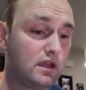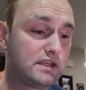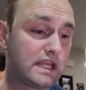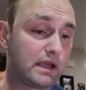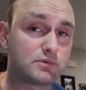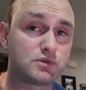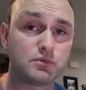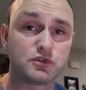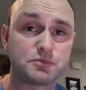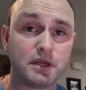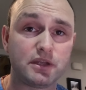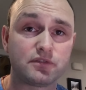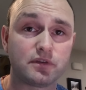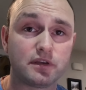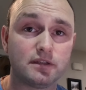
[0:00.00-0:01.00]
take up too much
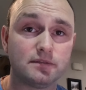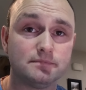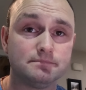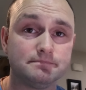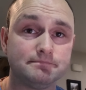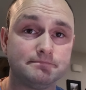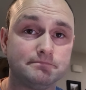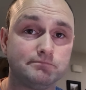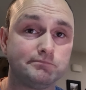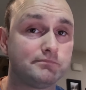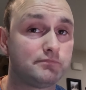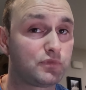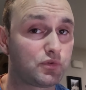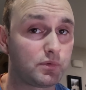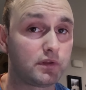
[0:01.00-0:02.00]
space on it.
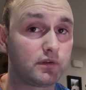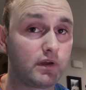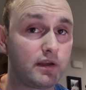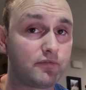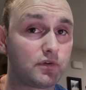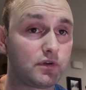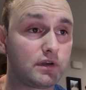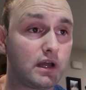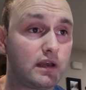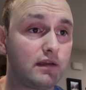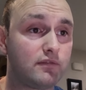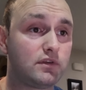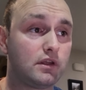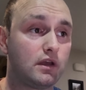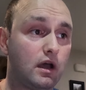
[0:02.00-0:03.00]
It's really great for not
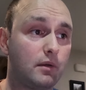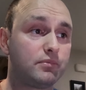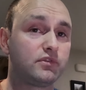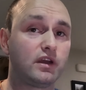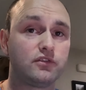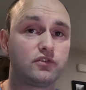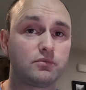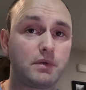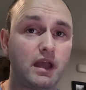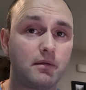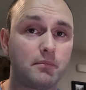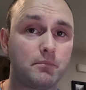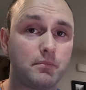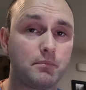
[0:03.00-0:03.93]
having to upsize your Mac